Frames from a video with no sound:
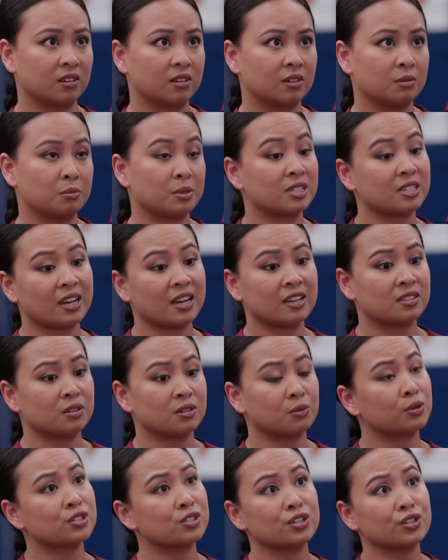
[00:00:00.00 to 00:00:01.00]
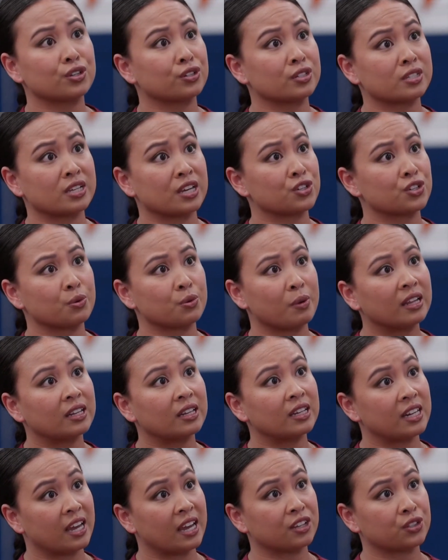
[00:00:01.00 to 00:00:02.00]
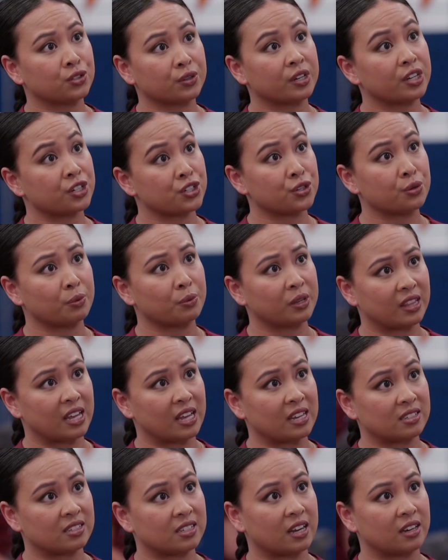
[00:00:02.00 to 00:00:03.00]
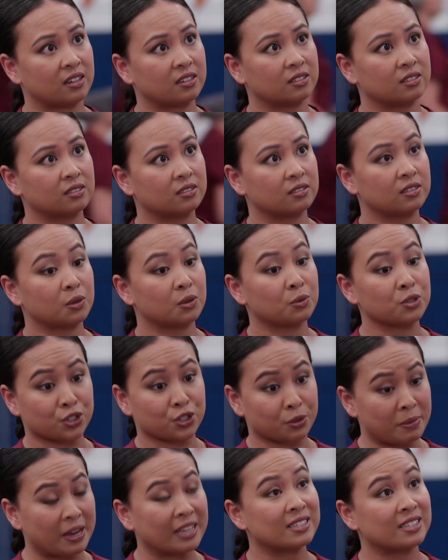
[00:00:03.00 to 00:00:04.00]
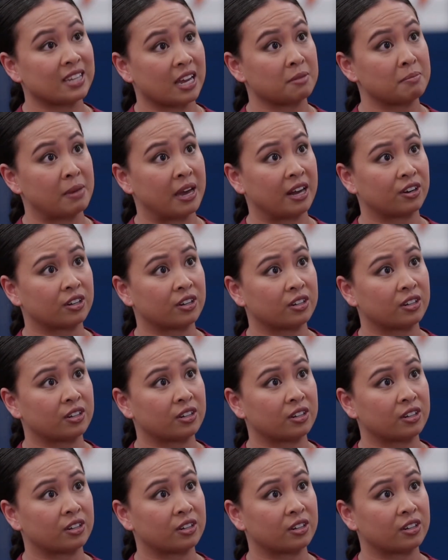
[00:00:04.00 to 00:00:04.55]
Besides, it wasn't your sexuality I took issue with last night. It was your bedside manner.